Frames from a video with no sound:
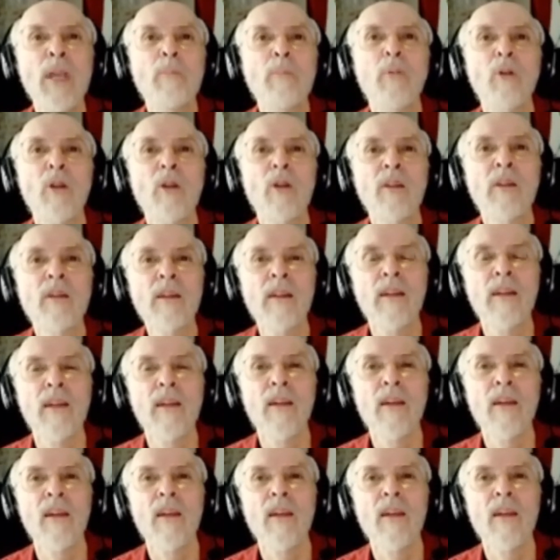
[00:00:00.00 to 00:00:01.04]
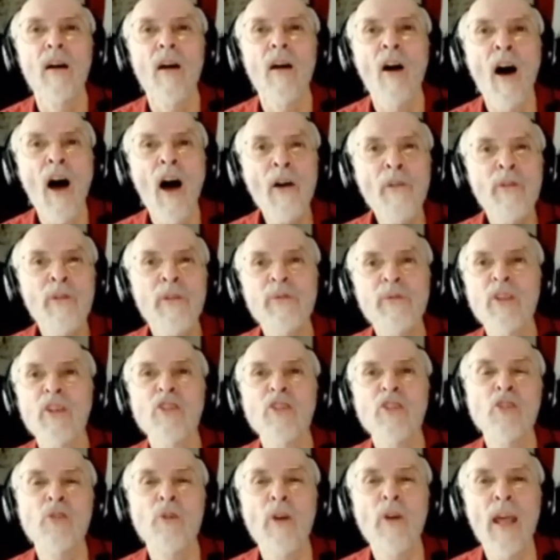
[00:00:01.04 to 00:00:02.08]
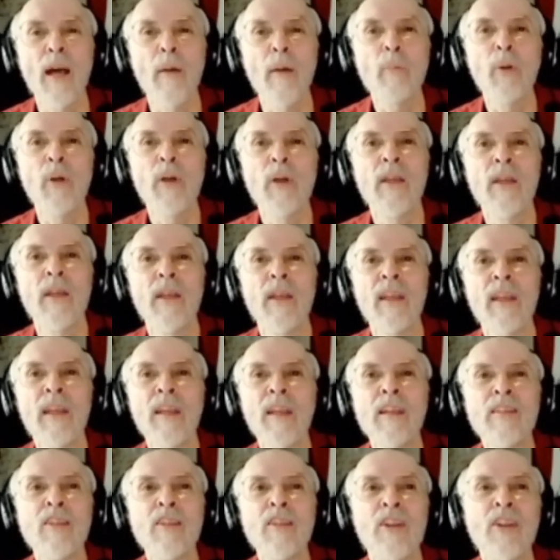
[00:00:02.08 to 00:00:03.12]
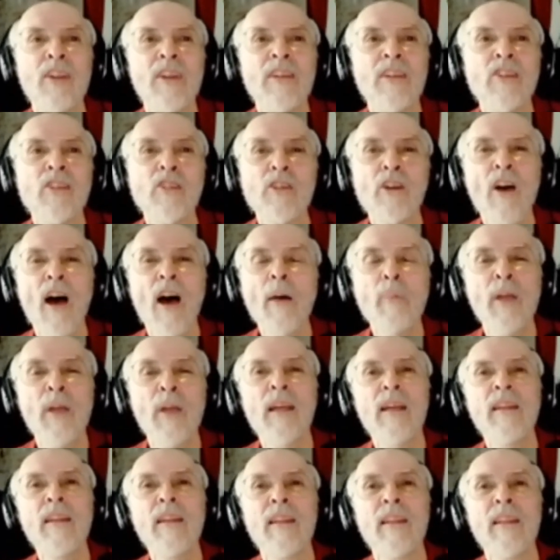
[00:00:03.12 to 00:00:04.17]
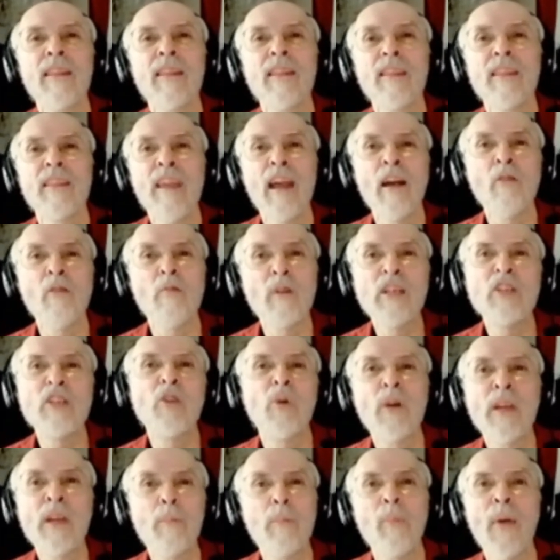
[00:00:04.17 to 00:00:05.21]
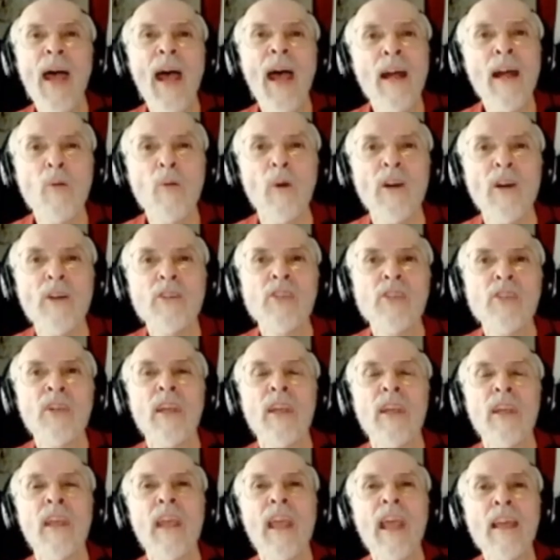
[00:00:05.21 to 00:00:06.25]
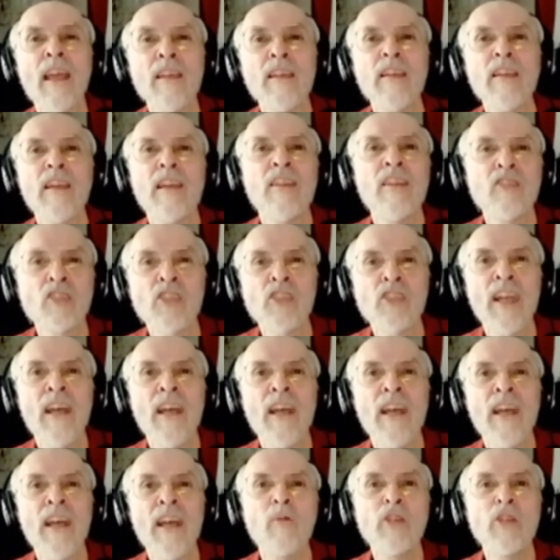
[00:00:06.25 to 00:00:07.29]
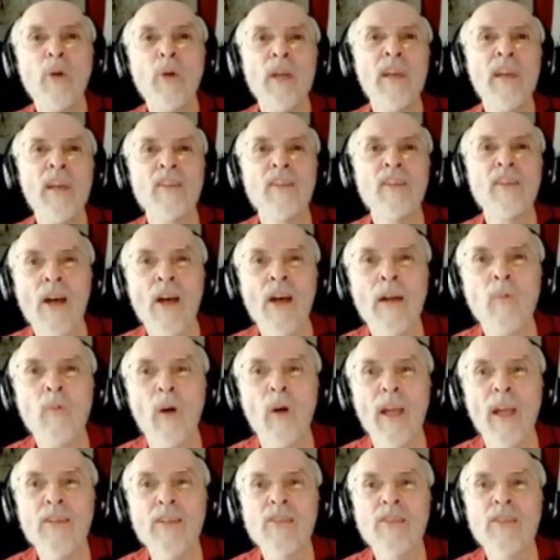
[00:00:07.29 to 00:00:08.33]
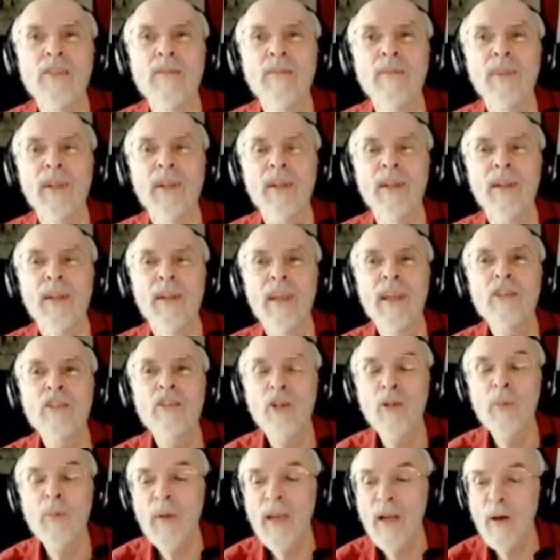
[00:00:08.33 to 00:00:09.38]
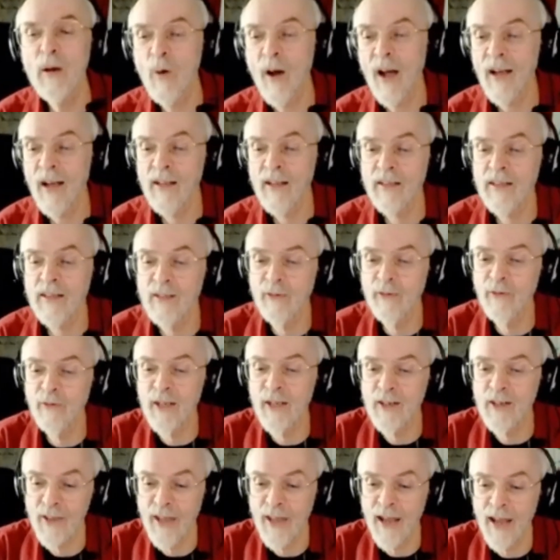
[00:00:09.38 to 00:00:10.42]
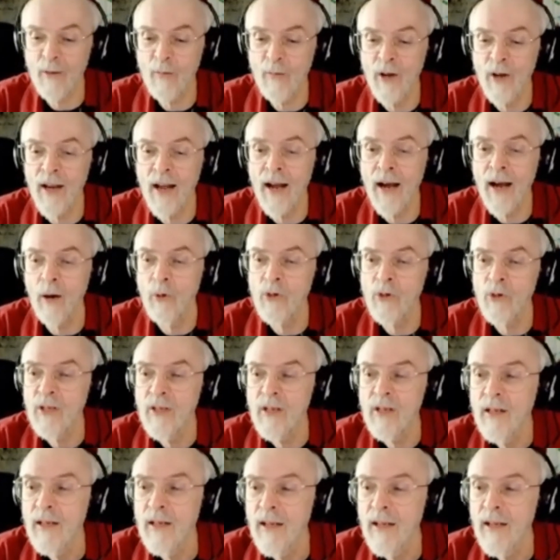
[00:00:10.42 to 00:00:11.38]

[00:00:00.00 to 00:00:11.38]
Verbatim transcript: people off of the strip into stopping their retreat backwards and instead retreating sideways. It took me a while to figure that one out.